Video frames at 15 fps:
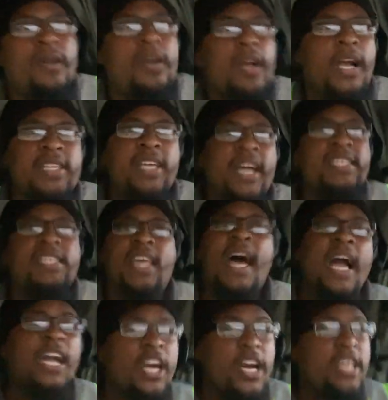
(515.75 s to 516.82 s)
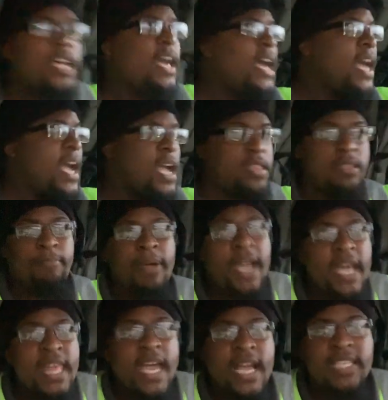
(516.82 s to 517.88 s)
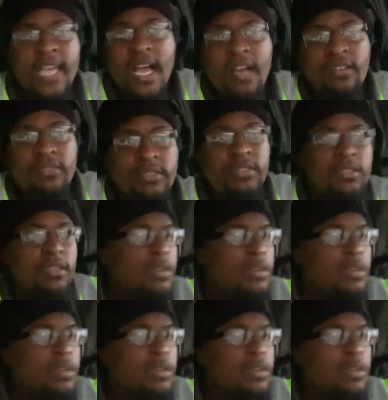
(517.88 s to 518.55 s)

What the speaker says: Because like I said, I could have had the badass house,